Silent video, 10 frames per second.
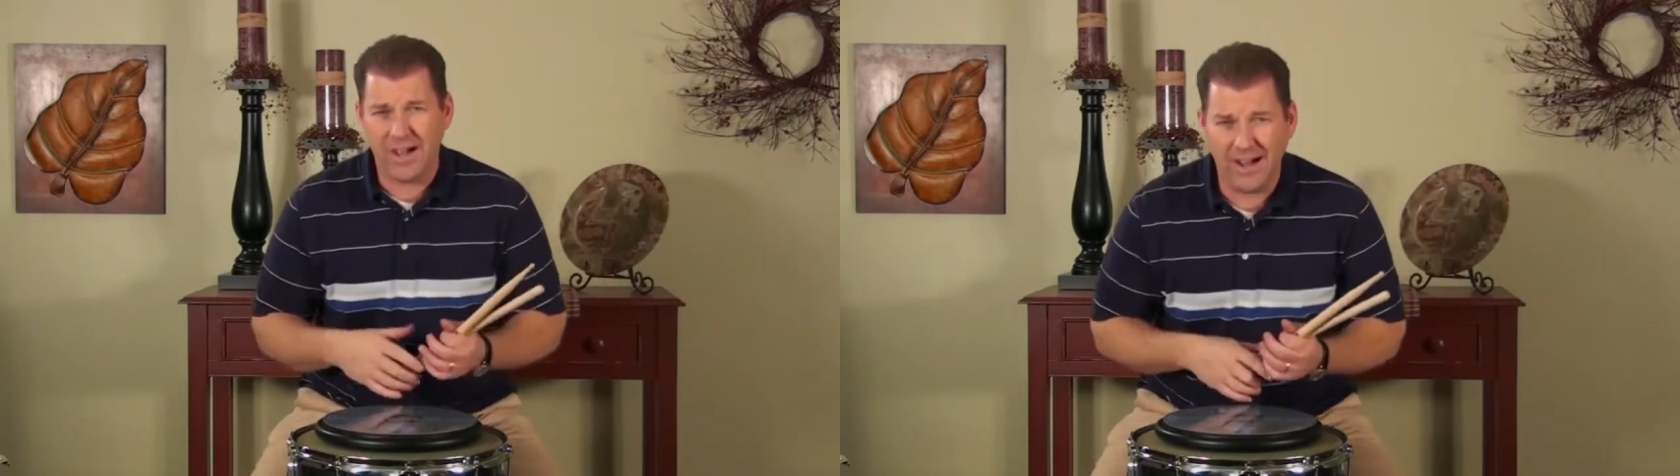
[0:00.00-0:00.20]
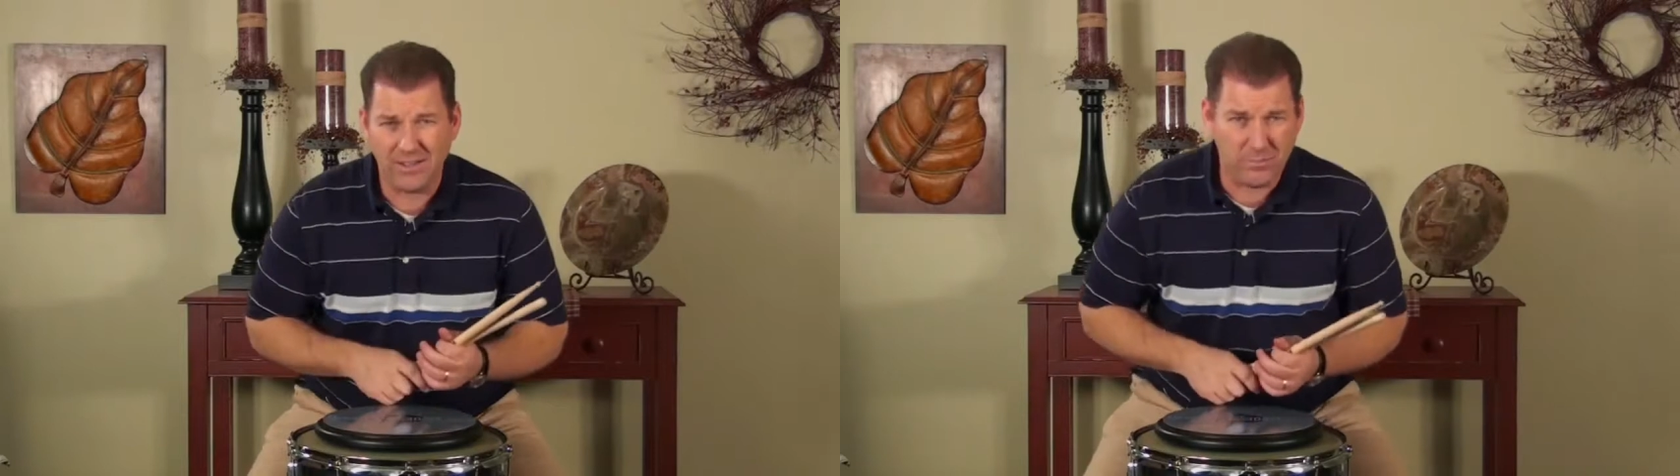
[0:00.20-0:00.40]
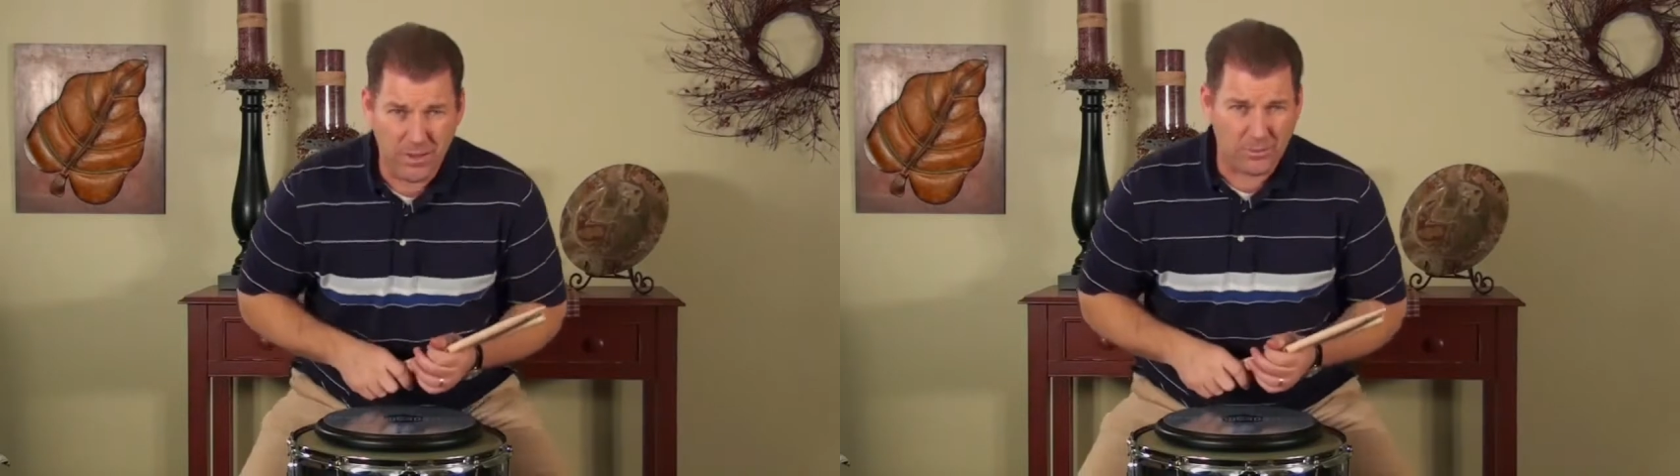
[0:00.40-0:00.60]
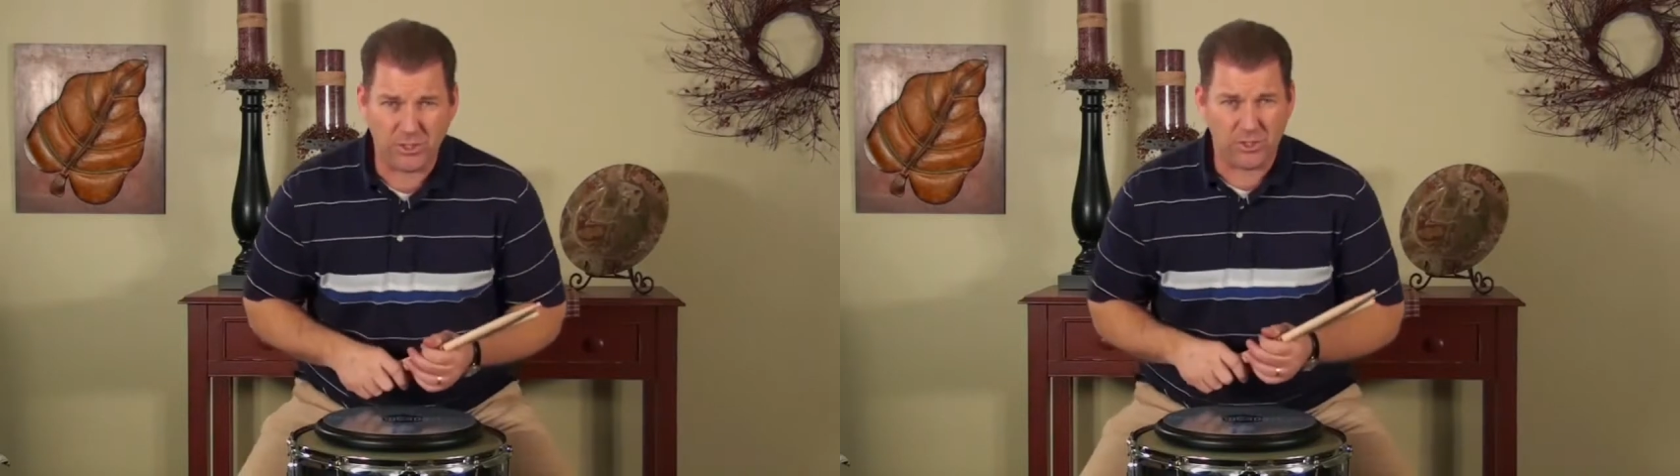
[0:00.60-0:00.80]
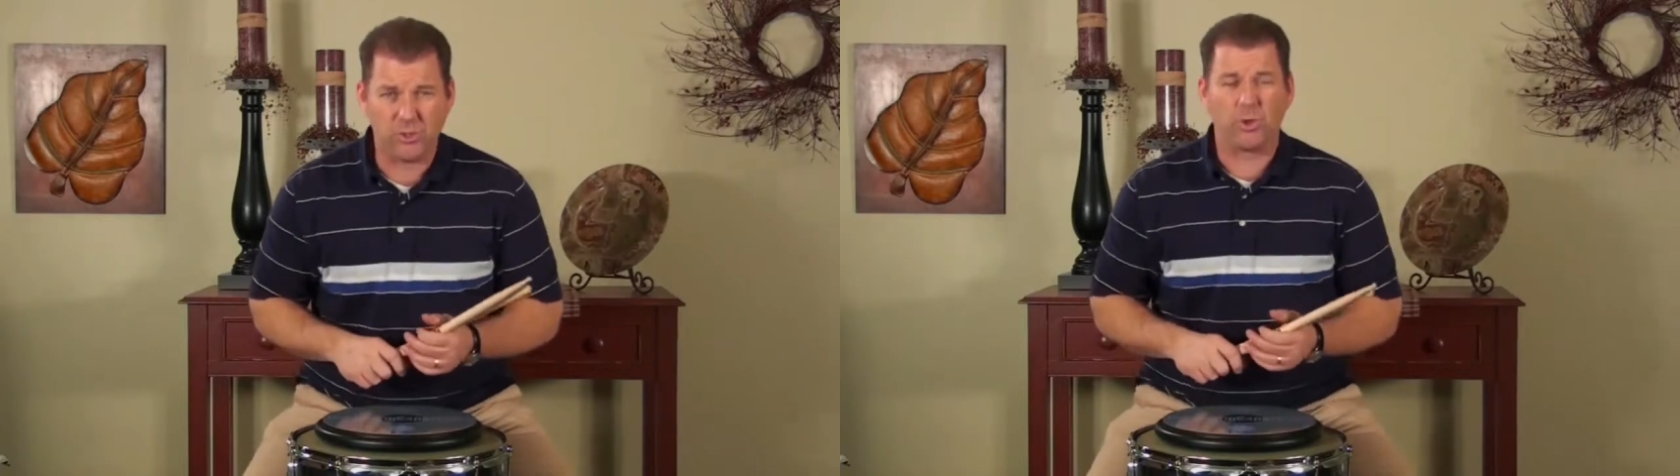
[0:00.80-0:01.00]
height and be able
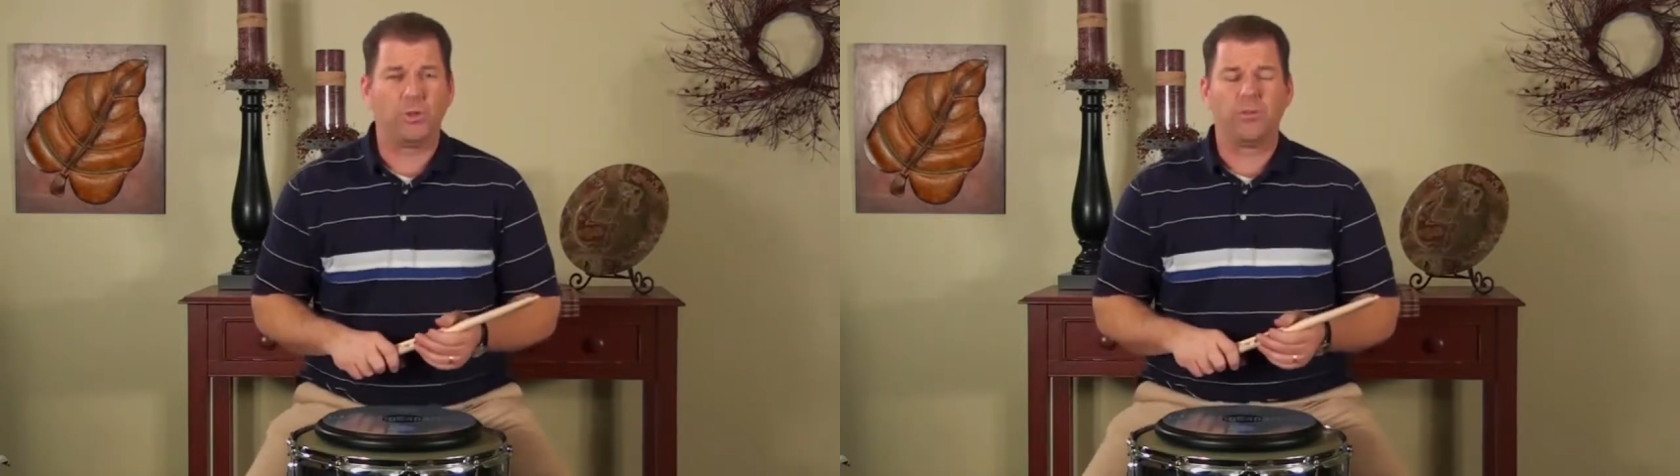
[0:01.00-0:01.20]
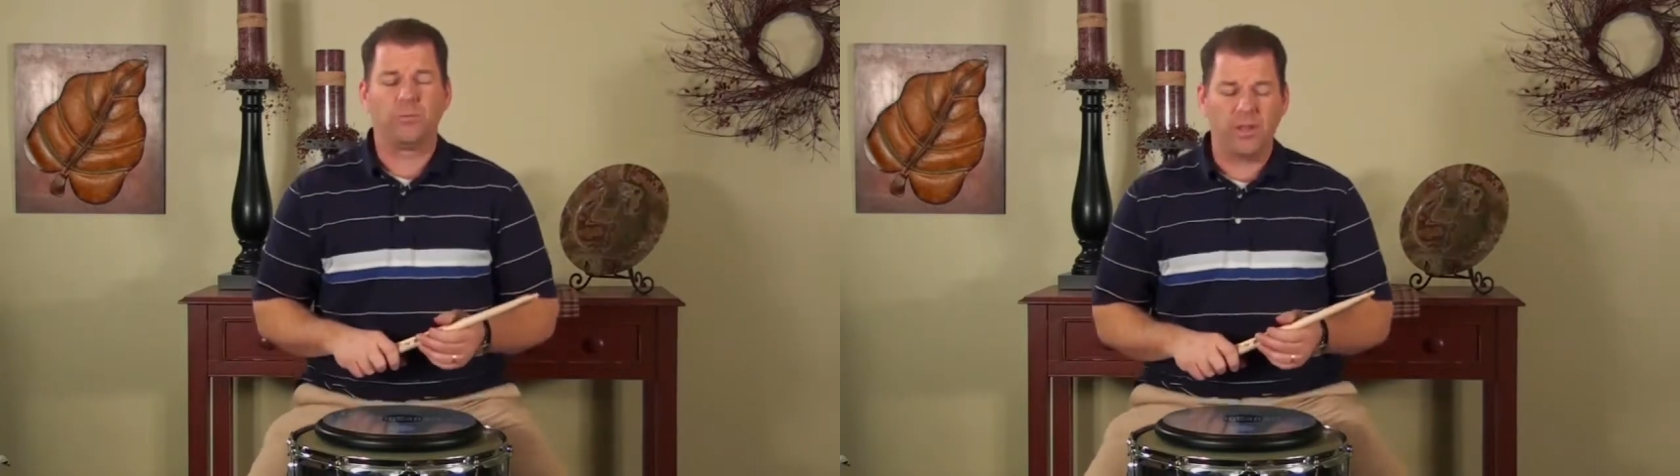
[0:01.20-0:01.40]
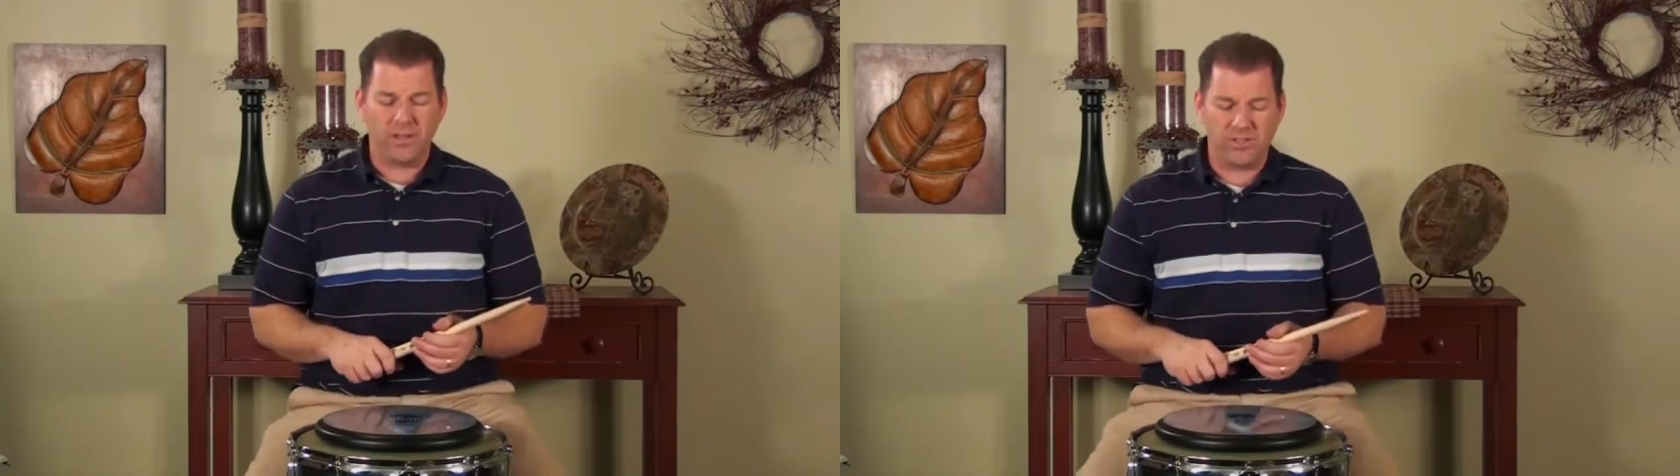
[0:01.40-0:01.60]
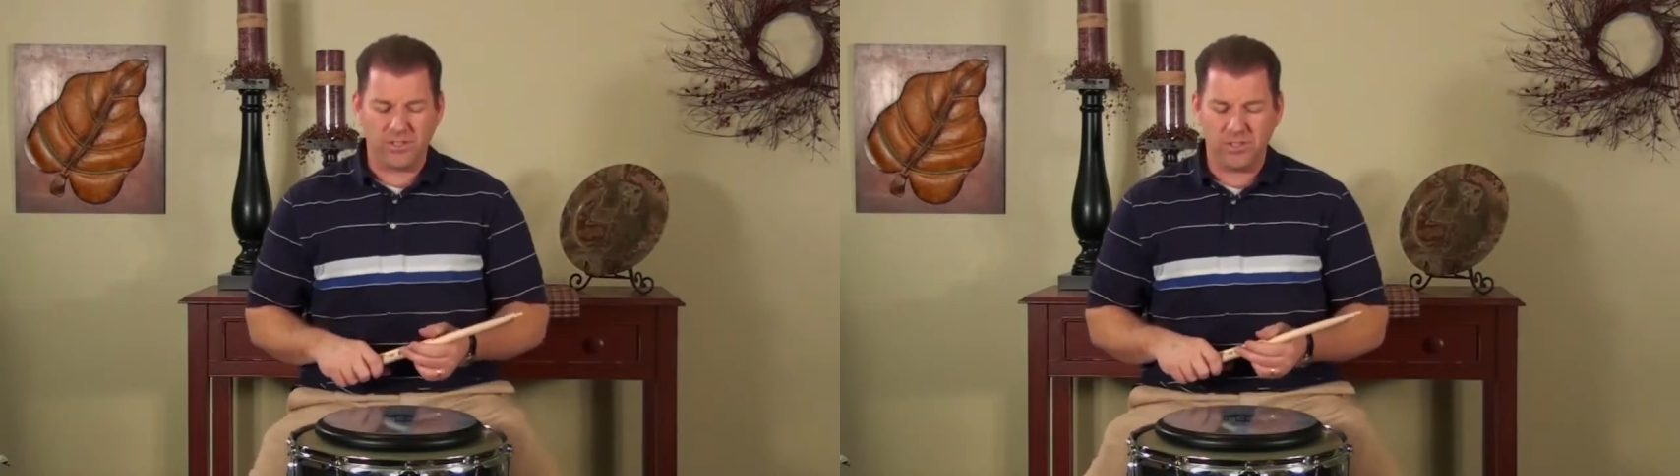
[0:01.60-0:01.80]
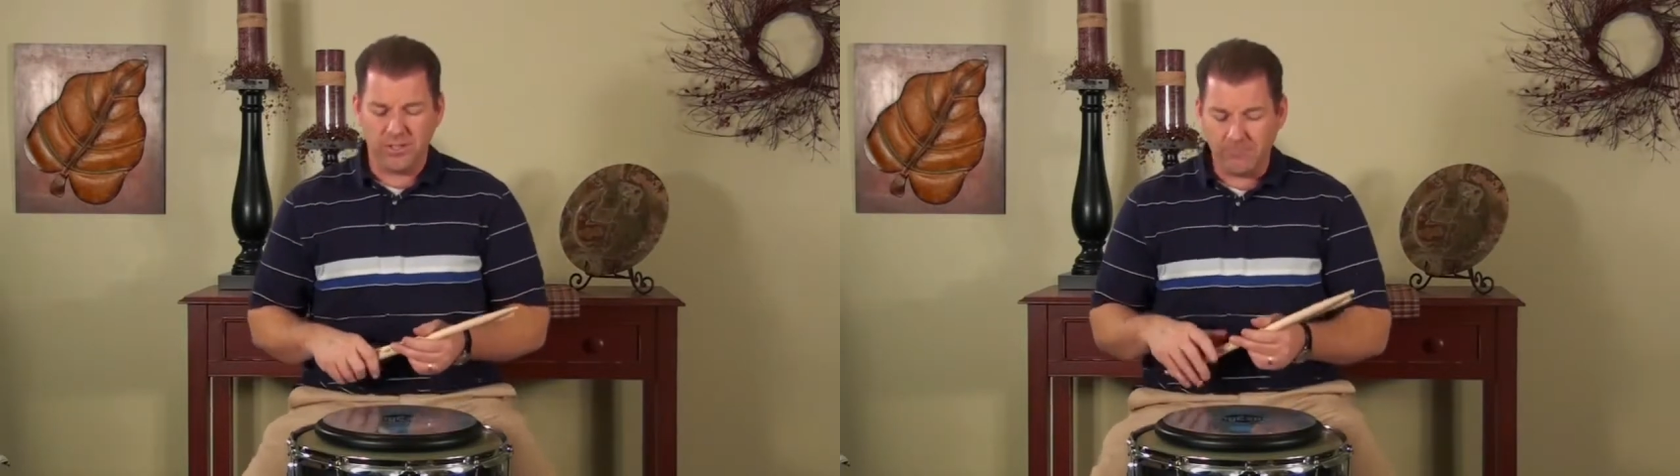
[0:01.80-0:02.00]
to control it and play
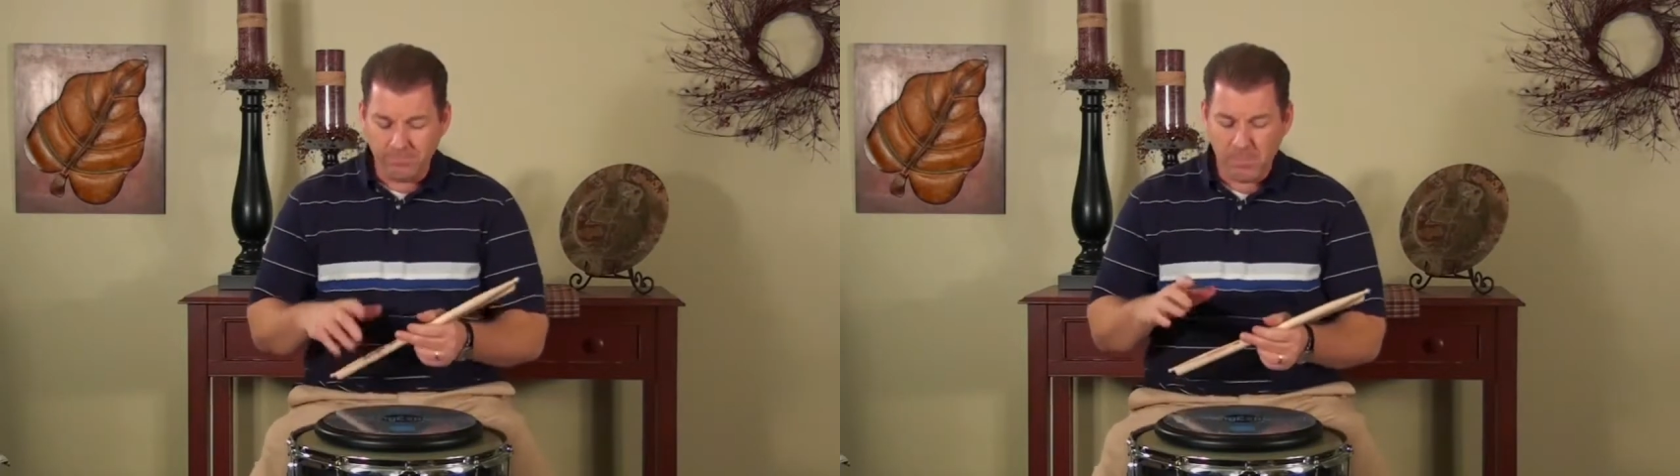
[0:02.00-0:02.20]
consistently.